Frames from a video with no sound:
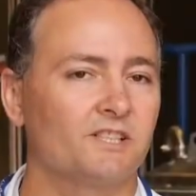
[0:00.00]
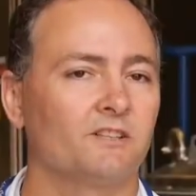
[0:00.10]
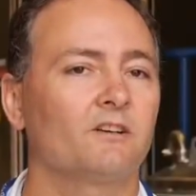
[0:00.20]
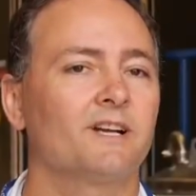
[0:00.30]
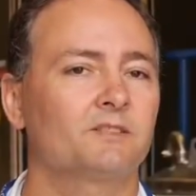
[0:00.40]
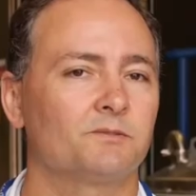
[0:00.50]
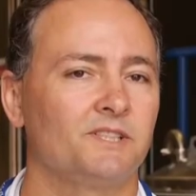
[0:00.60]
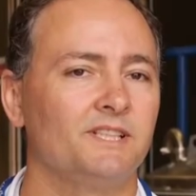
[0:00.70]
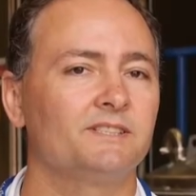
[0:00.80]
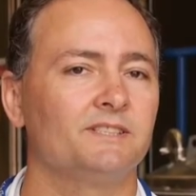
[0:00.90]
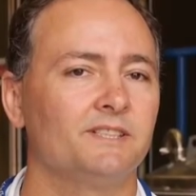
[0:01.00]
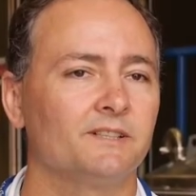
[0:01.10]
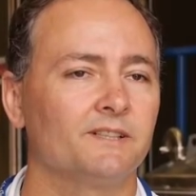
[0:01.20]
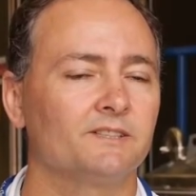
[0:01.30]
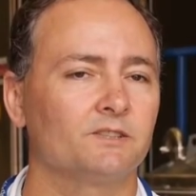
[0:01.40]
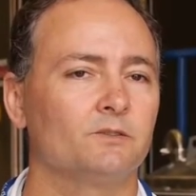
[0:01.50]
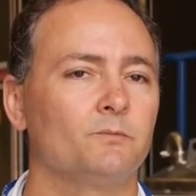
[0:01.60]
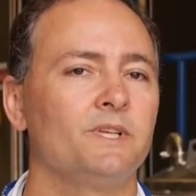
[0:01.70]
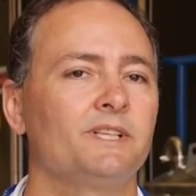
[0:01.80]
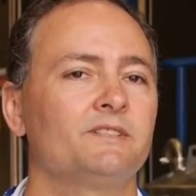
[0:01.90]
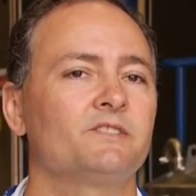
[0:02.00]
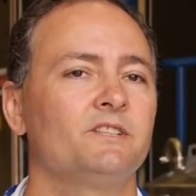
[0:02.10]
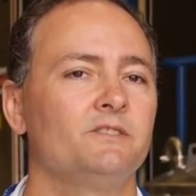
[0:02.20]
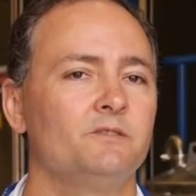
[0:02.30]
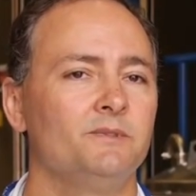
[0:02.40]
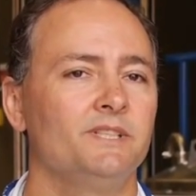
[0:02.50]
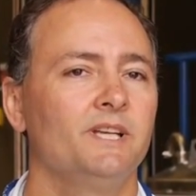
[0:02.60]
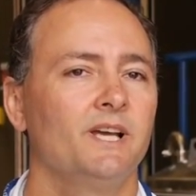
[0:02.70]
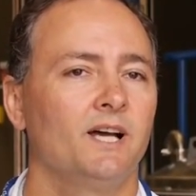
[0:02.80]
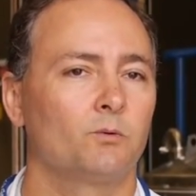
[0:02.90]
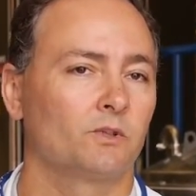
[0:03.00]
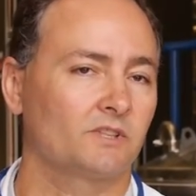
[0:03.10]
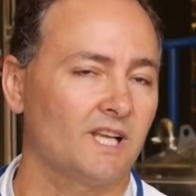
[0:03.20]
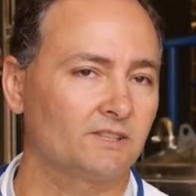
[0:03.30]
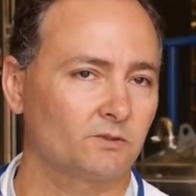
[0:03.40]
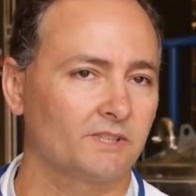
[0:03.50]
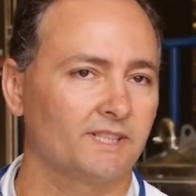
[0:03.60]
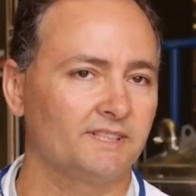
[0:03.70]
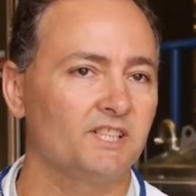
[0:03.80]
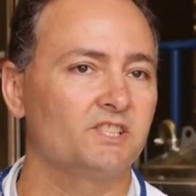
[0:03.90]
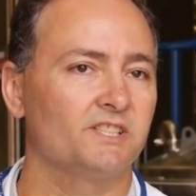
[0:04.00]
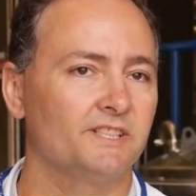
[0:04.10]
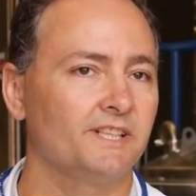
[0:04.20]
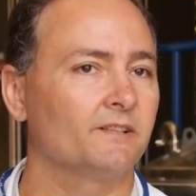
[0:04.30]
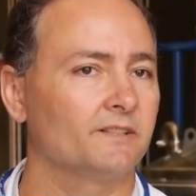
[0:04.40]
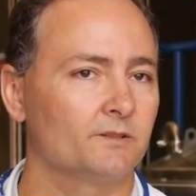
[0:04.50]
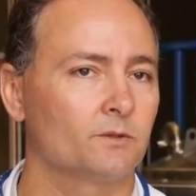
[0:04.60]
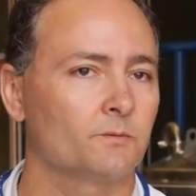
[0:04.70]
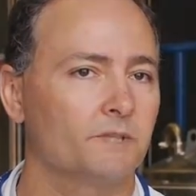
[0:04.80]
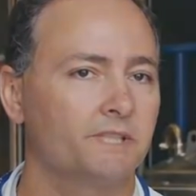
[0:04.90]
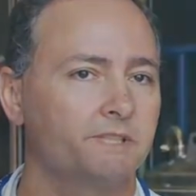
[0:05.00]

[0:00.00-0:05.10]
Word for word: and our expertise in an area so that we continue to be a world-class organization in the area that we're working